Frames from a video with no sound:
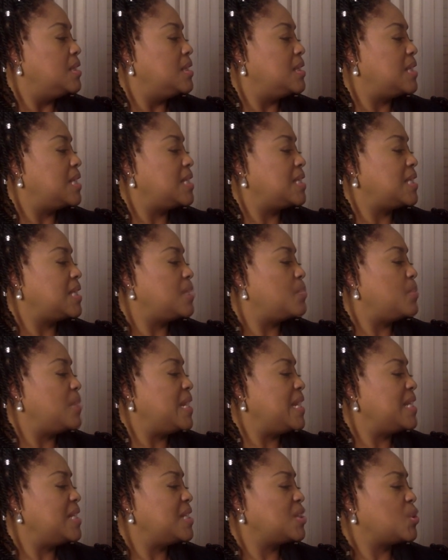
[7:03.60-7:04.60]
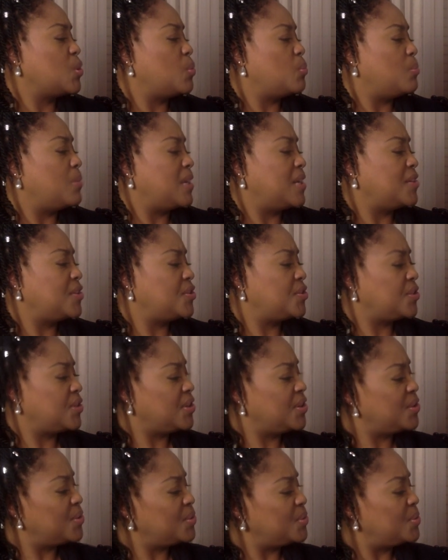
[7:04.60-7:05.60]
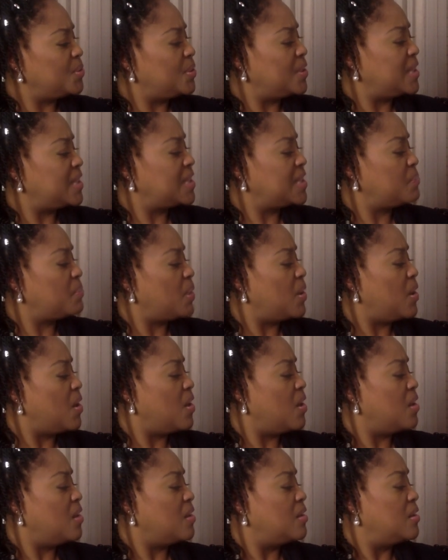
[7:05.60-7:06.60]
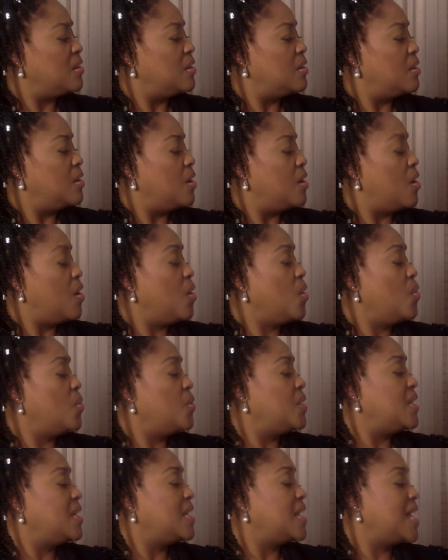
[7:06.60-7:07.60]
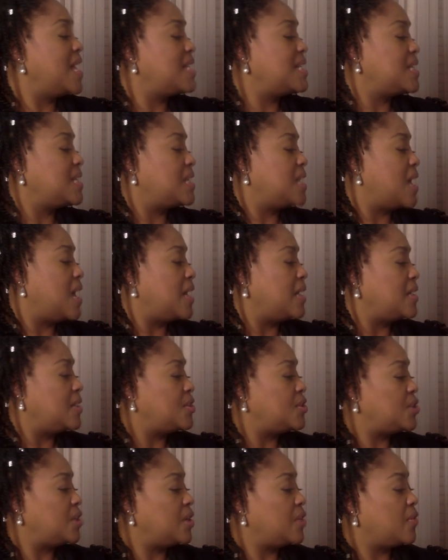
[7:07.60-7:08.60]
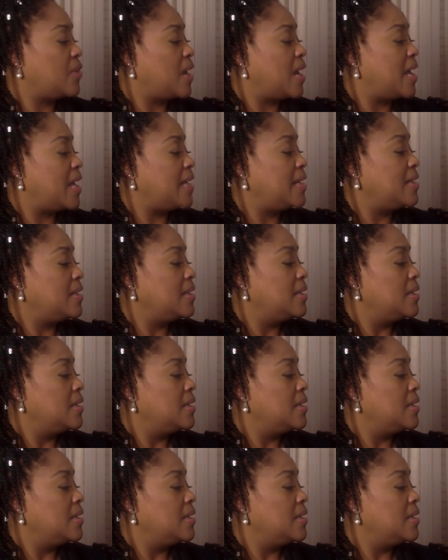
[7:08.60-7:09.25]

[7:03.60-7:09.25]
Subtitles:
"Does it mean so much to you, this ball?" "Oh, yes, Nanan," she cried.